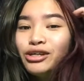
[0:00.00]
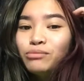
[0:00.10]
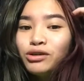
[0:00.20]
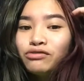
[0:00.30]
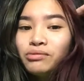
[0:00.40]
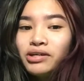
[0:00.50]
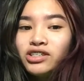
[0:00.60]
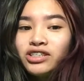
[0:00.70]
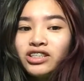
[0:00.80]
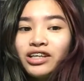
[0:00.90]
more for me
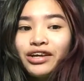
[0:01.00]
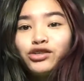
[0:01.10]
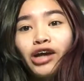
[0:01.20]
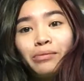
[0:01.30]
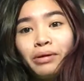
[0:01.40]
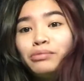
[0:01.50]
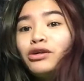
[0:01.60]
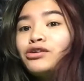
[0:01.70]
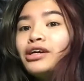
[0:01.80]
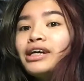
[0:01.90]
just to like track my
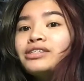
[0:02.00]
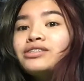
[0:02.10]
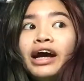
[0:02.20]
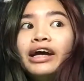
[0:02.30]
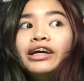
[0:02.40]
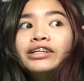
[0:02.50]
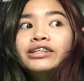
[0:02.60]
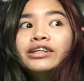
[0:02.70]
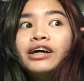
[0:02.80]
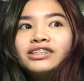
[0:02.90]
progress
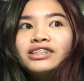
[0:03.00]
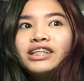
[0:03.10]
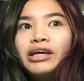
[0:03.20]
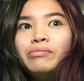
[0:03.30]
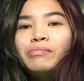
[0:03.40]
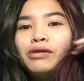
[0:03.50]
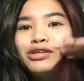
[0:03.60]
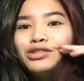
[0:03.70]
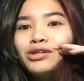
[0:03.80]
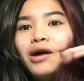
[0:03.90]
and just keep a
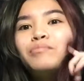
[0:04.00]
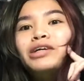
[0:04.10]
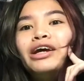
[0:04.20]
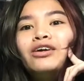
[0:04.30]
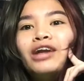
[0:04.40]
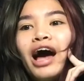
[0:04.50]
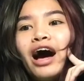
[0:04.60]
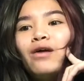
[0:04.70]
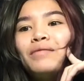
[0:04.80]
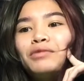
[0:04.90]
personal update on
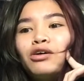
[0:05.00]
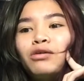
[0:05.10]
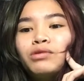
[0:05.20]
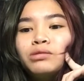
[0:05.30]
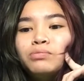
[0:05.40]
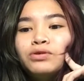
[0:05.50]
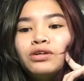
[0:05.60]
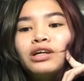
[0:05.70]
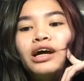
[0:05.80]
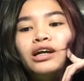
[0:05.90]
how I'm going with the
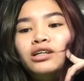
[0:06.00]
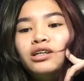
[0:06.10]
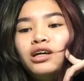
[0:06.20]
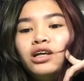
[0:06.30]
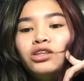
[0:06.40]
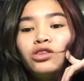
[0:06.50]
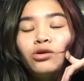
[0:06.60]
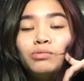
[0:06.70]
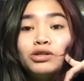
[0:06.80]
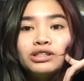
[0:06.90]
book and the
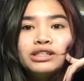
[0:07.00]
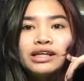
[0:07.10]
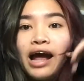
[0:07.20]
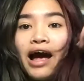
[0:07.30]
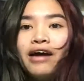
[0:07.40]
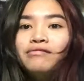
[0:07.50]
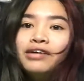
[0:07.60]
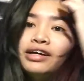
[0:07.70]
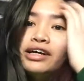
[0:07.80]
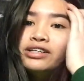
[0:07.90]
thought process that I have.
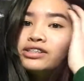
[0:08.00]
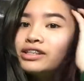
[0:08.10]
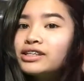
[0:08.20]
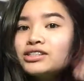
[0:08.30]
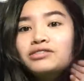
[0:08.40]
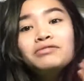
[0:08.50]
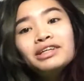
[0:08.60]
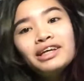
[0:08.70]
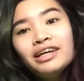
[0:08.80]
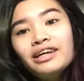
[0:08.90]
And I just think it's just
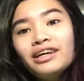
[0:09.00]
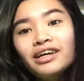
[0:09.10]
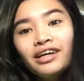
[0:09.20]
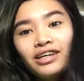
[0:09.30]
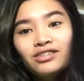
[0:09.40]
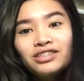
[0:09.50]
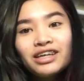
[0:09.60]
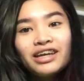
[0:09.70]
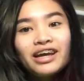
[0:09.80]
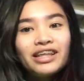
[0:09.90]
really
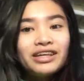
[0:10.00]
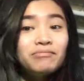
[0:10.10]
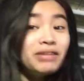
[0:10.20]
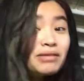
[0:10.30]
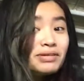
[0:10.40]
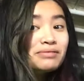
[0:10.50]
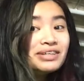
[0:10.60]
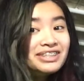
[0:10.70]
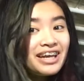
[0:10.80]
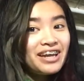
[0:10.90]
interesting, and then maybe
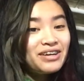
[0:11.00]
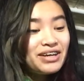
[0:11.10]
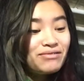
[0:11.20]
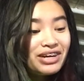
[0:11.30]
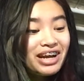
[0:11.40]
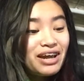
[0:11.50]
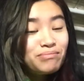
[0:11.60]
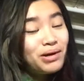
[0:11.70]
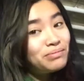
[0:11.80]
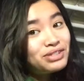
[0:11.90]
one day when I
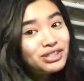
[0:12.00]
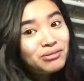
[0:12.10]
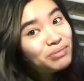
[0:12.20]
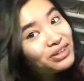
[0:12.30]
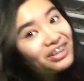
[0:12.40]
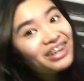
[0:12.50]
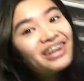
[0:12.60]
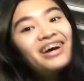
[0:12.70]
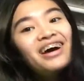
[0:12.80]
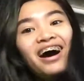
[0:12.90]
publish the book,
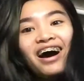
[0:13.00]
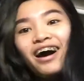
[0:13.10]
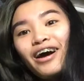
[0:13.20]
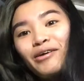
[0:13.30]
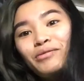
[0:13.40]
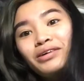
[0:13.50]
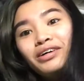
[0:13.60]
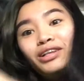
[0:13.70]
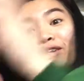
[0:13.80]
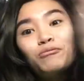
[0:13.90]
I
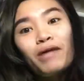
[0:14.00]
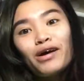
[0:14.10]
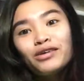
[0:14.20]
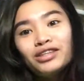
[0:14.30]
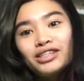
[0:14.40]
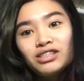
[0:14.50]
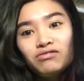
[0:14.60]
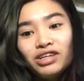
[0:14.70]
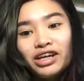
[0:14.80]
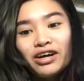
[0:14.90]
will look back on this
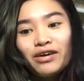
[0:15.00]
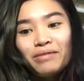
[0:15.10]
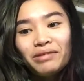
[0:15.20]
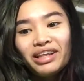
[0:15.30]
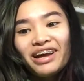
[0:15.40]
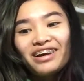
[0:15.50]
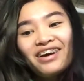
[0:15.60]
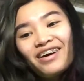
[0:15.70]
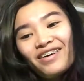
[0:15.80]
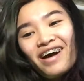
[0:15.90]
video and be like,
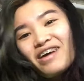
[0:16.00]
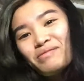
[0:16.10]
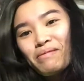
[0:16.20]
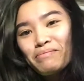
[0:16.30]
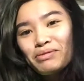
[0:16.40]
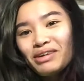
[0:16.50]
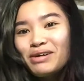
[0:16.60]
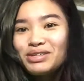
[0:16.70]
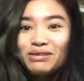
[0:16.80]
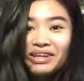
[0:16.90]
oh, I remember when I
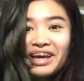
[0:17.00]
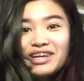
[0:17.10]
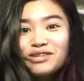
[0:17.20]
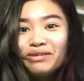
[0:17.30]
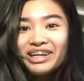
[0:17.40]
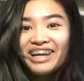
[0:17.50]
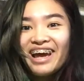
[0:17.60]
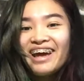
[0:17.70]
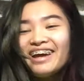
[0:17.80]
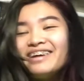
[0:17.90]
was only at
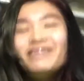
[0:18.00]
20k.